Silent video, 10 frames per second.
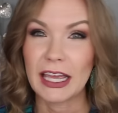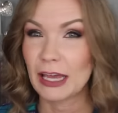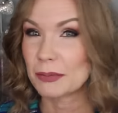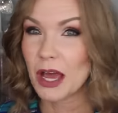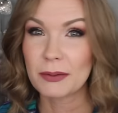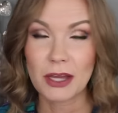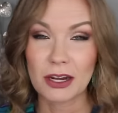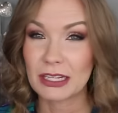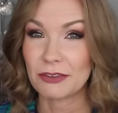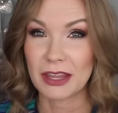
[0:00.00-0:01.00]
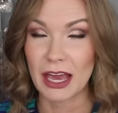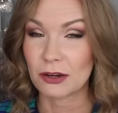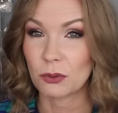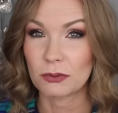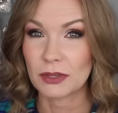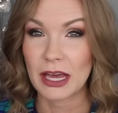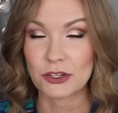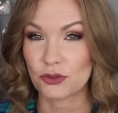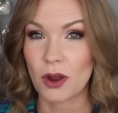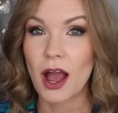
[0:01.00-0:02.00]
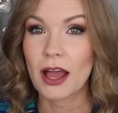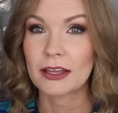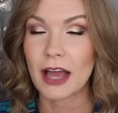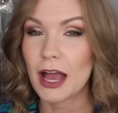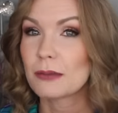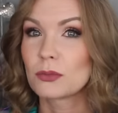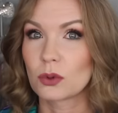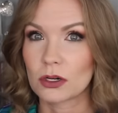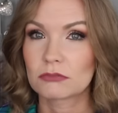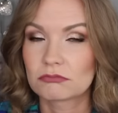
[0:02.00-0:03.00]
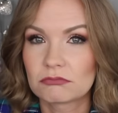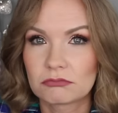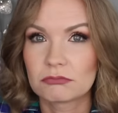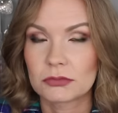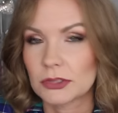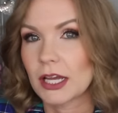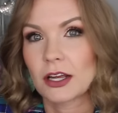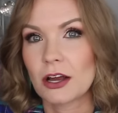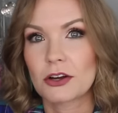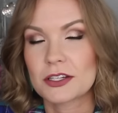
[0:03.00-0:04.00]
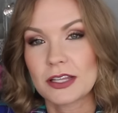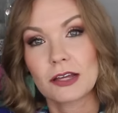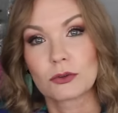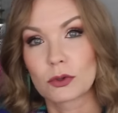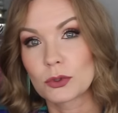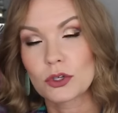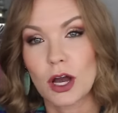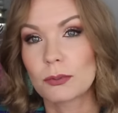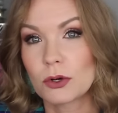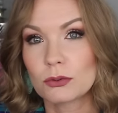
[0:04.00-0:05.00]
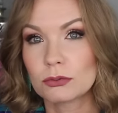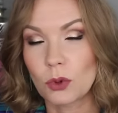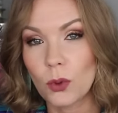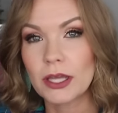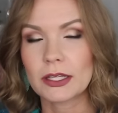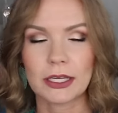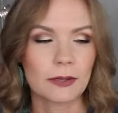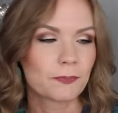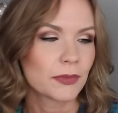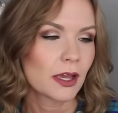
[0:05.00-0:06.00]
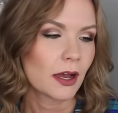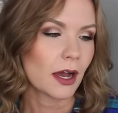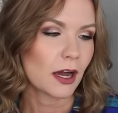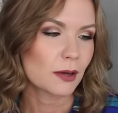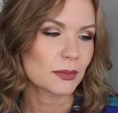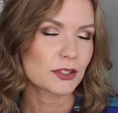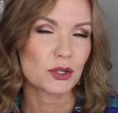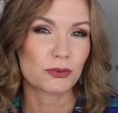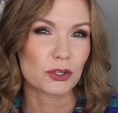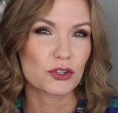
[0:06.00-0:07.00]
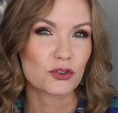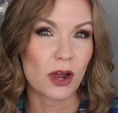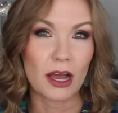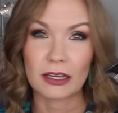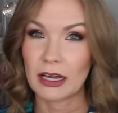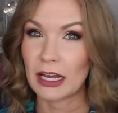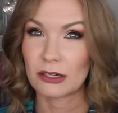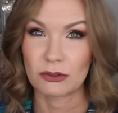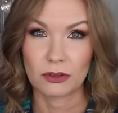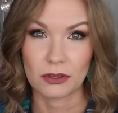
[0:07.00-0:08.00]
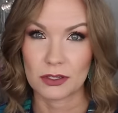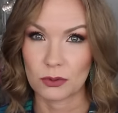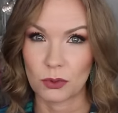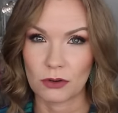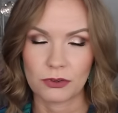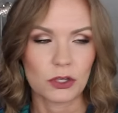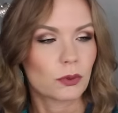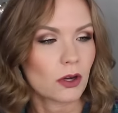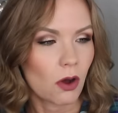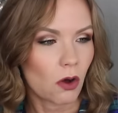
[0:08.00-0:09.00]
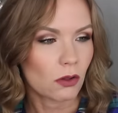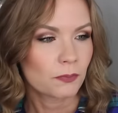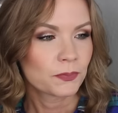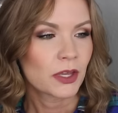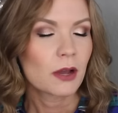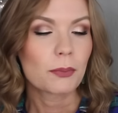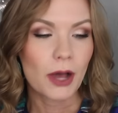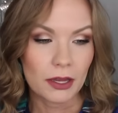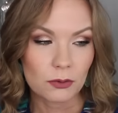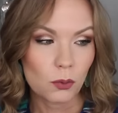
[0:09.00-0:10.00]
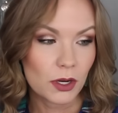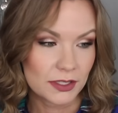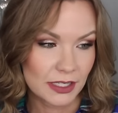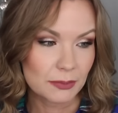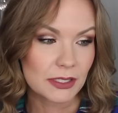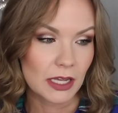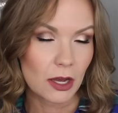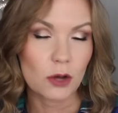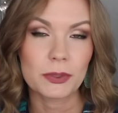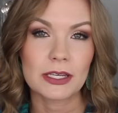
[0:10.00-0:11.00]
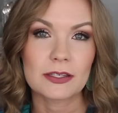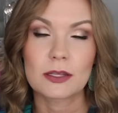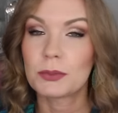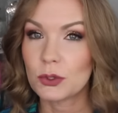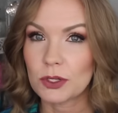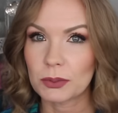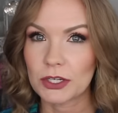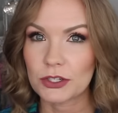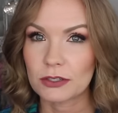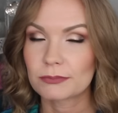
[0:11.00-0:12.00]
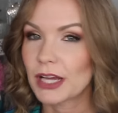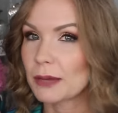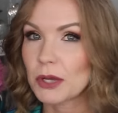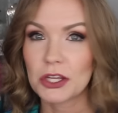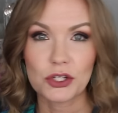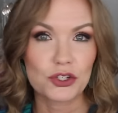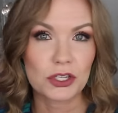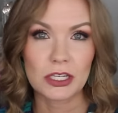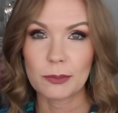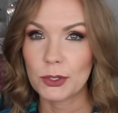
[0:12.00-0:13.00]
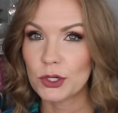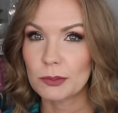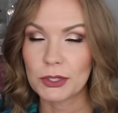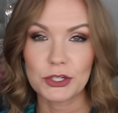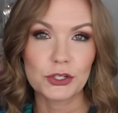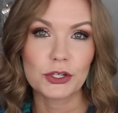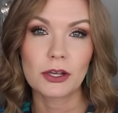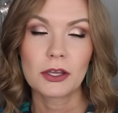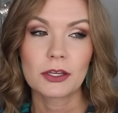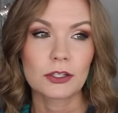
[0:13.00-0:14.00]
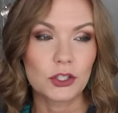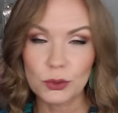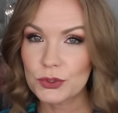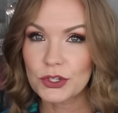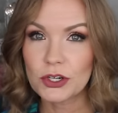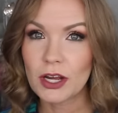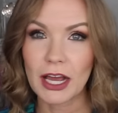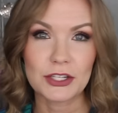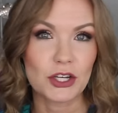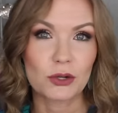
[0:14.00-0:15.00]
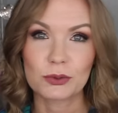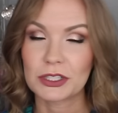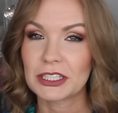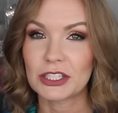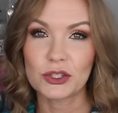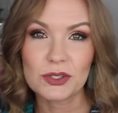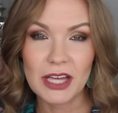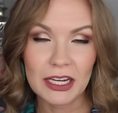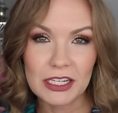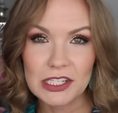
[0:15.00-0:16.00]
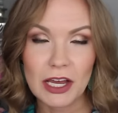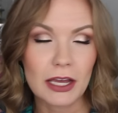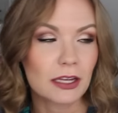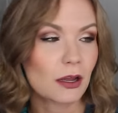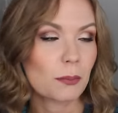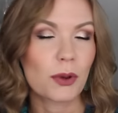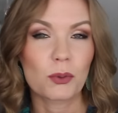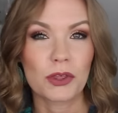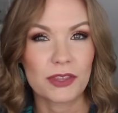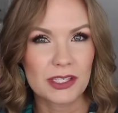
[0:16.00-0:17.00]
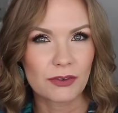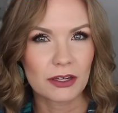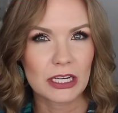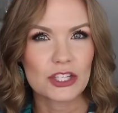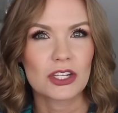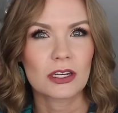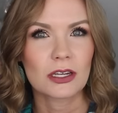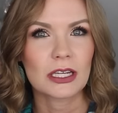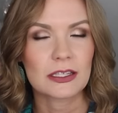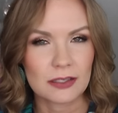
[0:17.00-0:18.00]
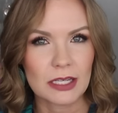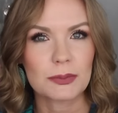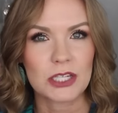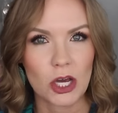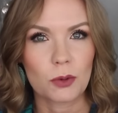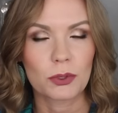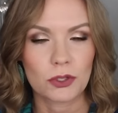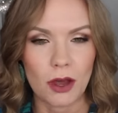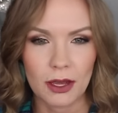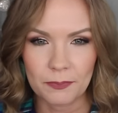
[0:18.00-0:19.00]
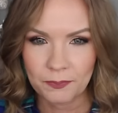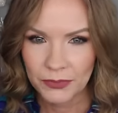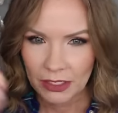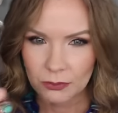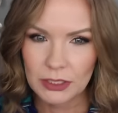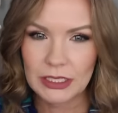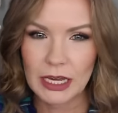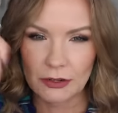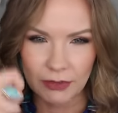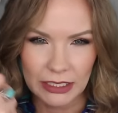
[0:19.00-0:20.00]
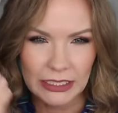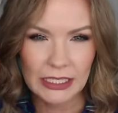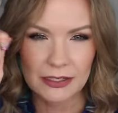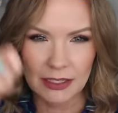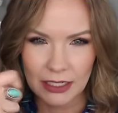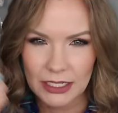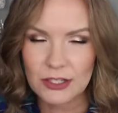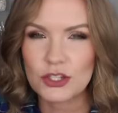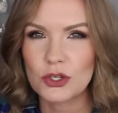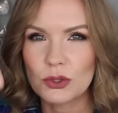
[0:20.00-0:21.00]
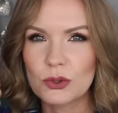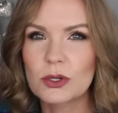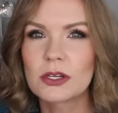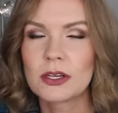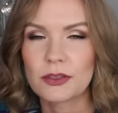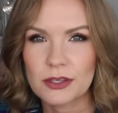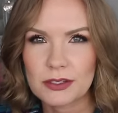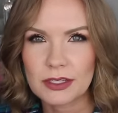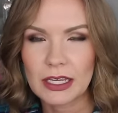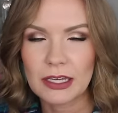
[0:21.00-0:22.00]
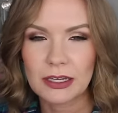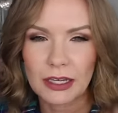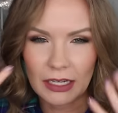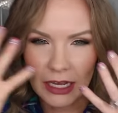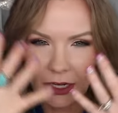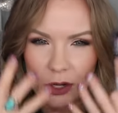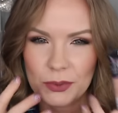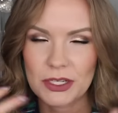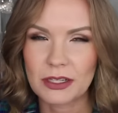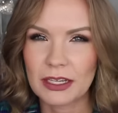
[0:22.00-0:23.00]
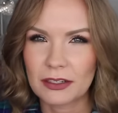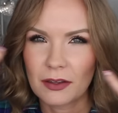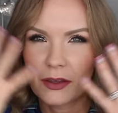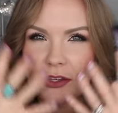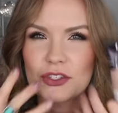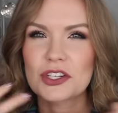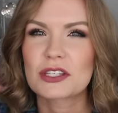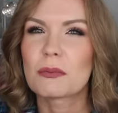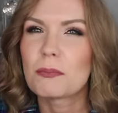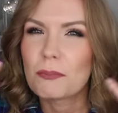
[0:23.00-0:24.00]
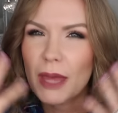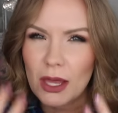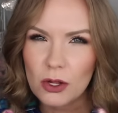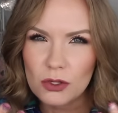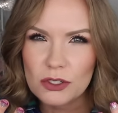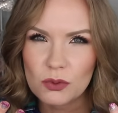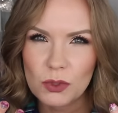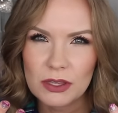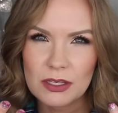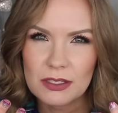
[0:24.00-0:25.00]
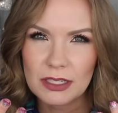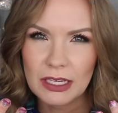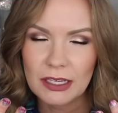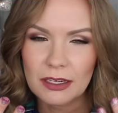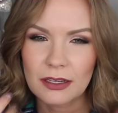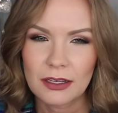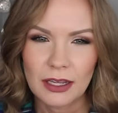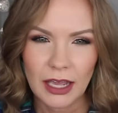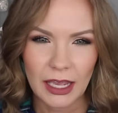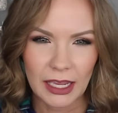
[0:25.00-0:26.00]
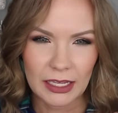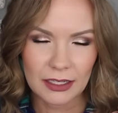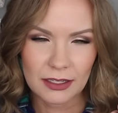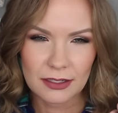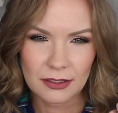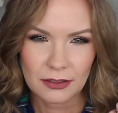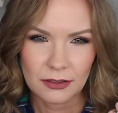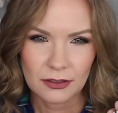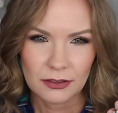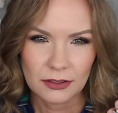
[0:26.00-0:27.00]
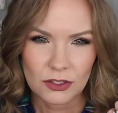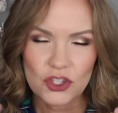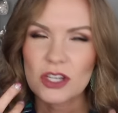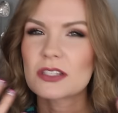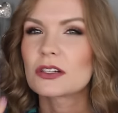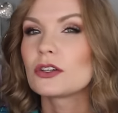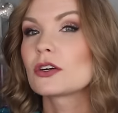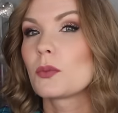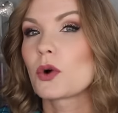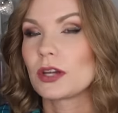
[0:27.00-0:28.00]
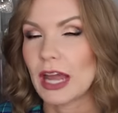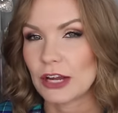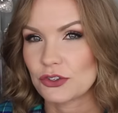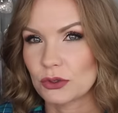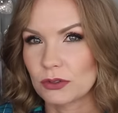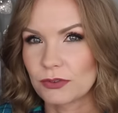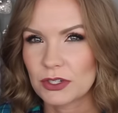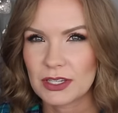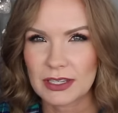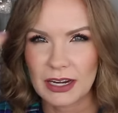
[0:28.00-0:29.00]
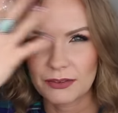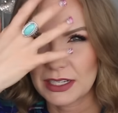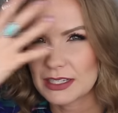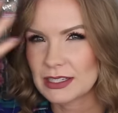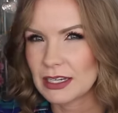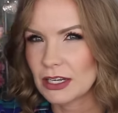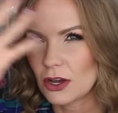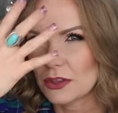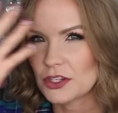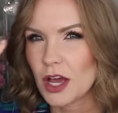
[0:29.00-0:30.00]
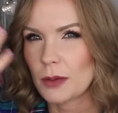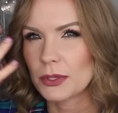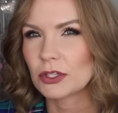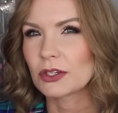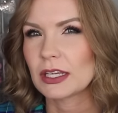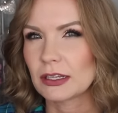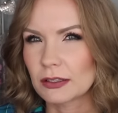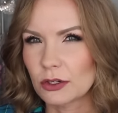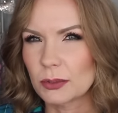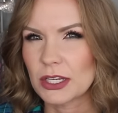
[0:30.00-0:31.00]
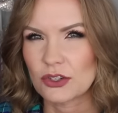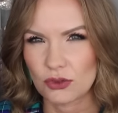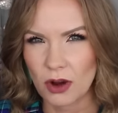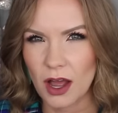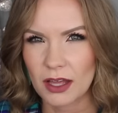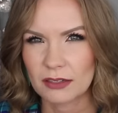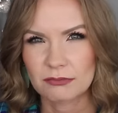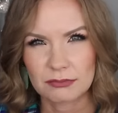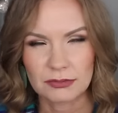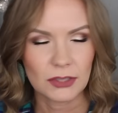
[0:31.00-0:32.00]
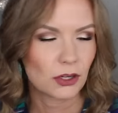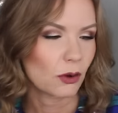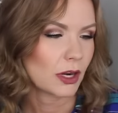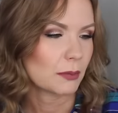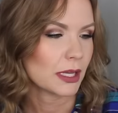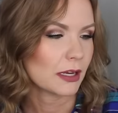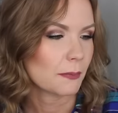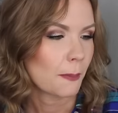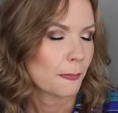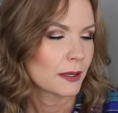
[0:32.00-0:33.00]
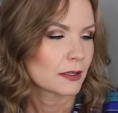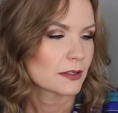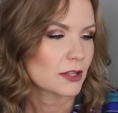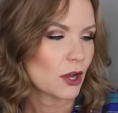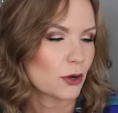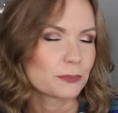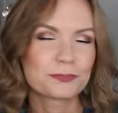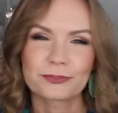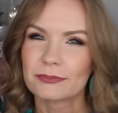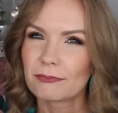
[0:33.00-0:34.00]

And I'm not even that dry. I'm more, like I already said, normal combo oily. So if you're dry, I don't know that this would work for you at all. But what seems to help is the Beauty Blender. I'm not usually a Beauty Blender user. I don't really use that a ton, but with this foundation, it seems to help a lot. It really kind of like gets it into the skin and kind of helps it like just meld with the skin and just look more natural versus kind of like sitting on the top and looking a little bit dry. You know what I mean? So